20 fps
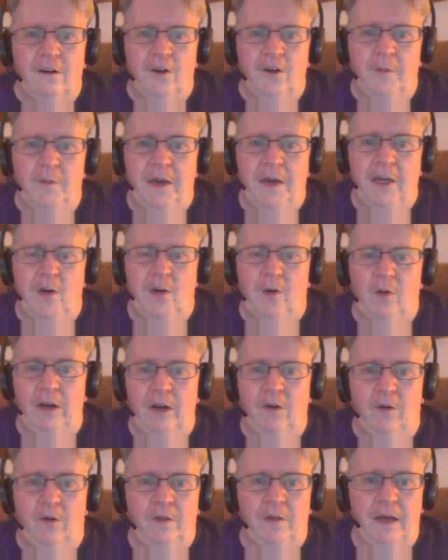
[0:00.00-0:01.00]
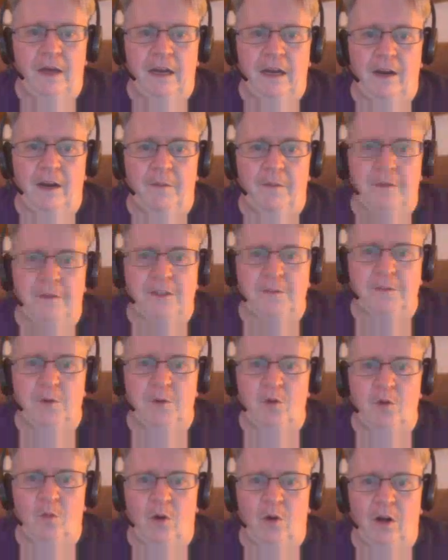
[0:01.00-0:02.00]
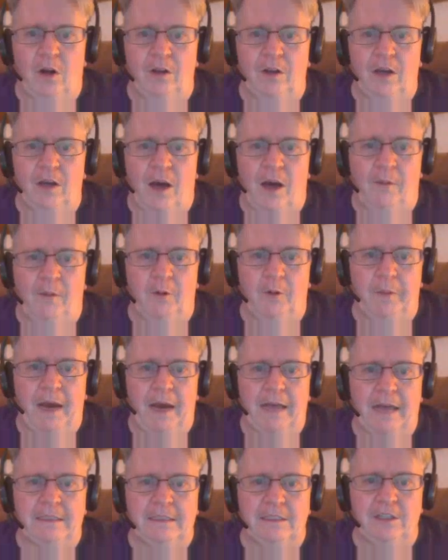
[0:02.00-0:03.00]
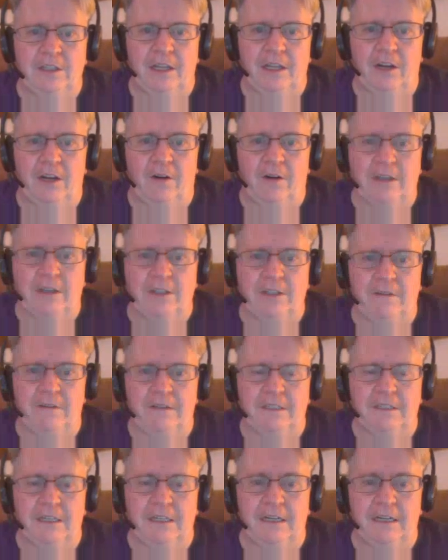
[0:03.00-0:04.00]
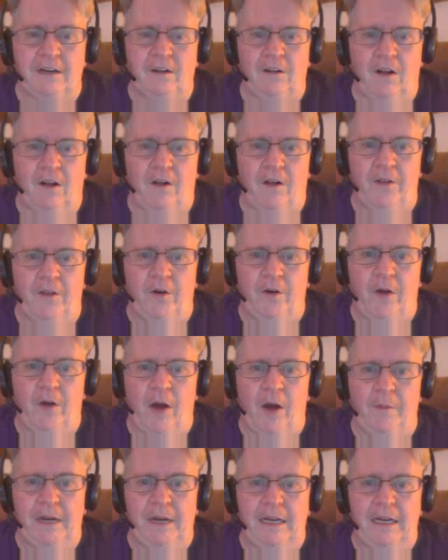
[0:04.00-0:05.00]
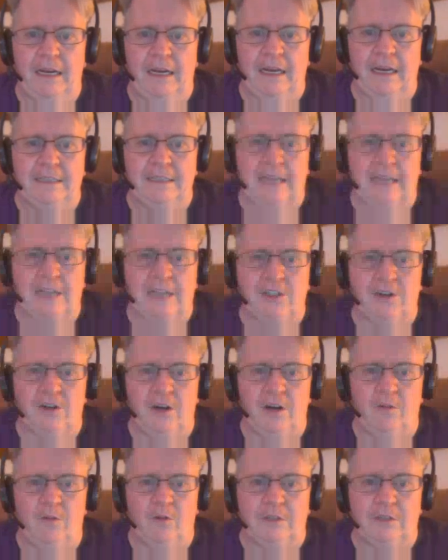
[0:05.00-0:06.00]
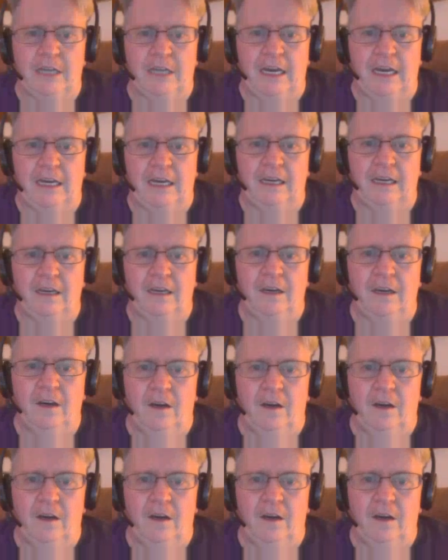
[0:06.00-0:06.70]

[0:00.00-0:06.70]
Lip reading: You make your way north, heading up the smooth-walled, cobbled passage in the direction of the Citadel. Although how many days that journey will take,